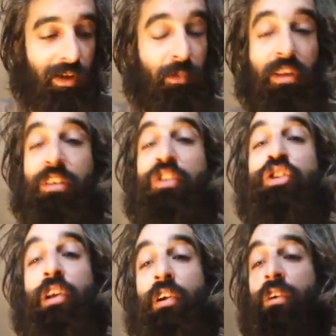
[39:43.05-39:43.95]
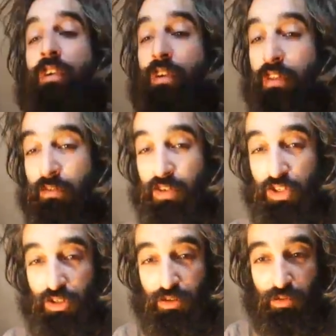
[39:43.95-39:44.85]
I'm looking to share the
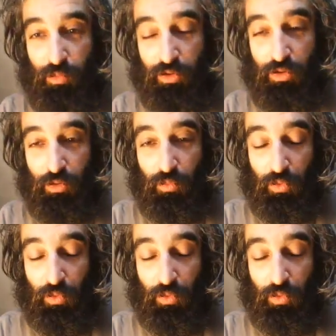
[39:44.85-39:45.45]
vision with you,